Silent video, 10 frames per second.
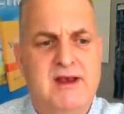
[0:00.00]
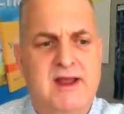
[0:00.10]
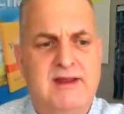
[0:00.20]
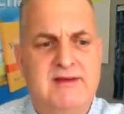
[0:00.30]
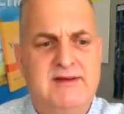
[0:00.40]

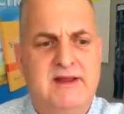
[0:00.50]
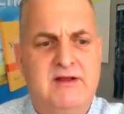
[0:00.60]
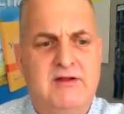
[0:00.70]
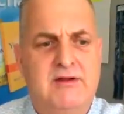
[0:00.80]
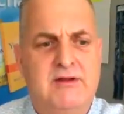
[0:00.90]

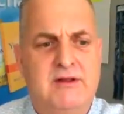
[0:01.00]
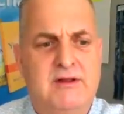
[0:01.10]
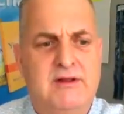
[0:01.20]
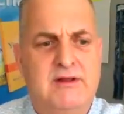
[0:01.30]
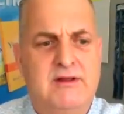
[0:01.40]
Knightdale,
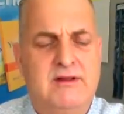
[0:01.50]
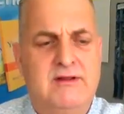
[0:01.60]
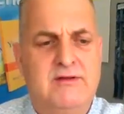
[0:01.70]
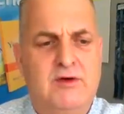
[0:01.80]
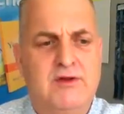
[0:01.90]

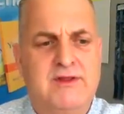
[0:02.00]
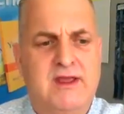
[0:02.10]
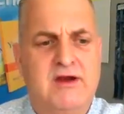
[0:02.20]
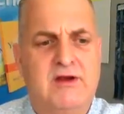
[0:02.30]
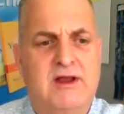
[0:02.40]
North
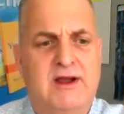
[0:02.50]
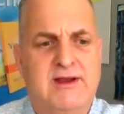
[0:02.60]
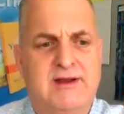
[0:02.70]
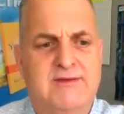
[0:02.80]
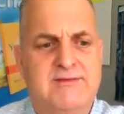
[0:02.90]

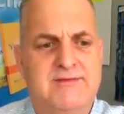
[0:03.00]
Carolina.